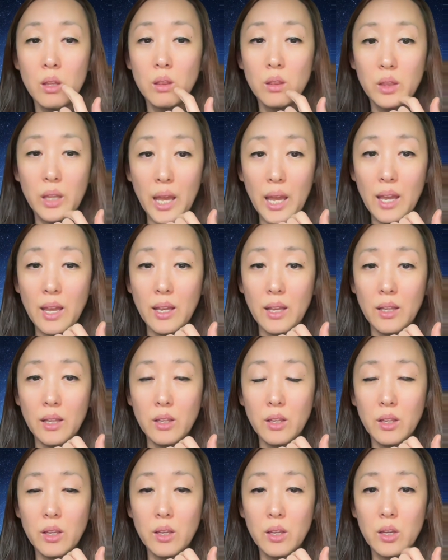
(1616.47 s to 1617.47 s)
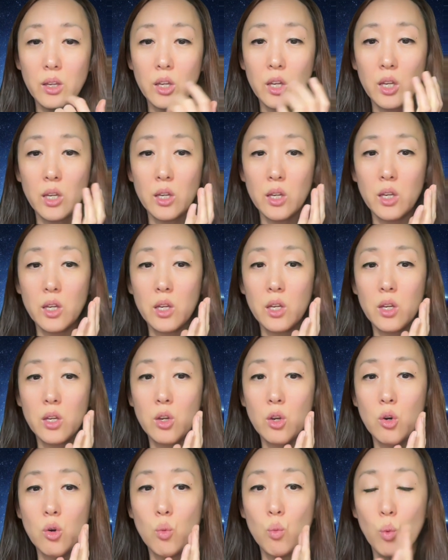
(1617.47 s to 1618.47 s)
then
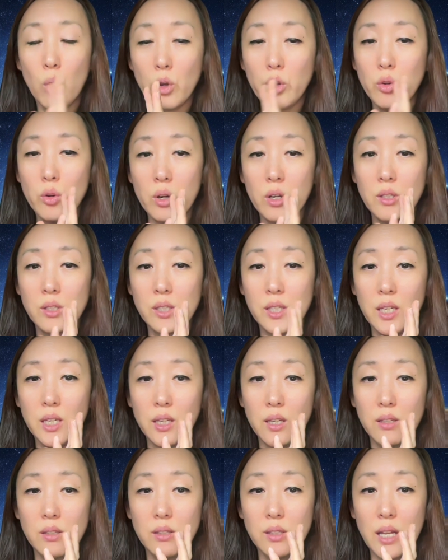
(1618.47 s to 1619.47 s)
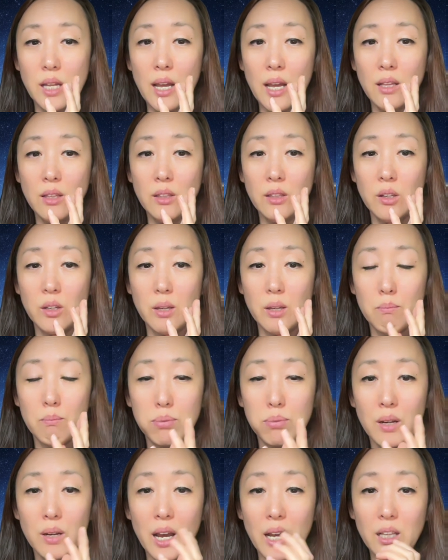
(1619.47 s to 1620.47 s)
what you're seeing is that the
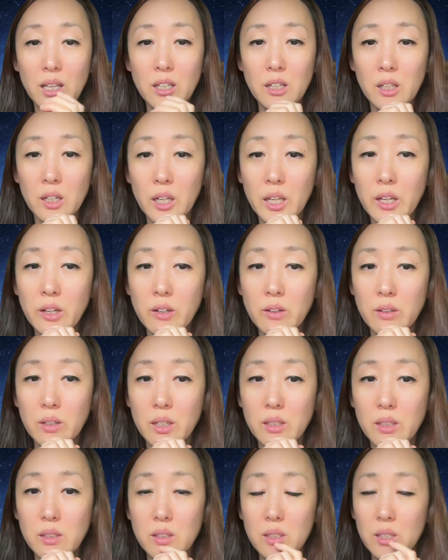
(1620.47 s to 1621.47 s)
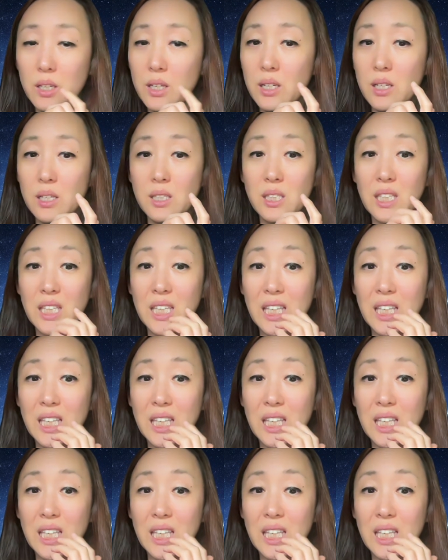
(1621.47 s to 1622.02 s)
implied clearance is